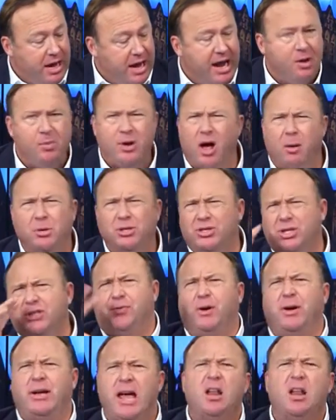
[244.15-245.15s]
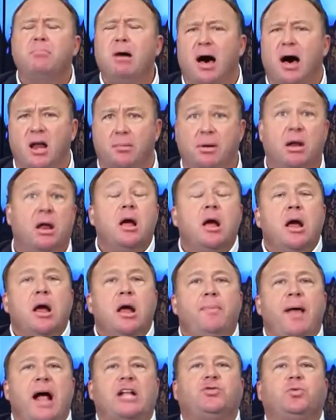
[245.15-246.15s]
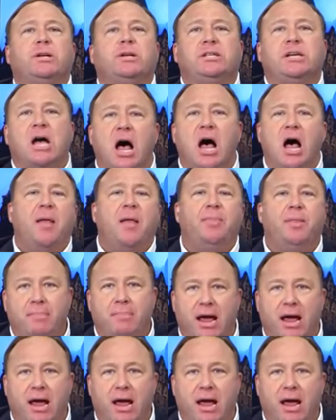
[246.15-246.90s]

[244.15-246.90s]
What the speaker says: And we almost just forget about him. And that's what Khan,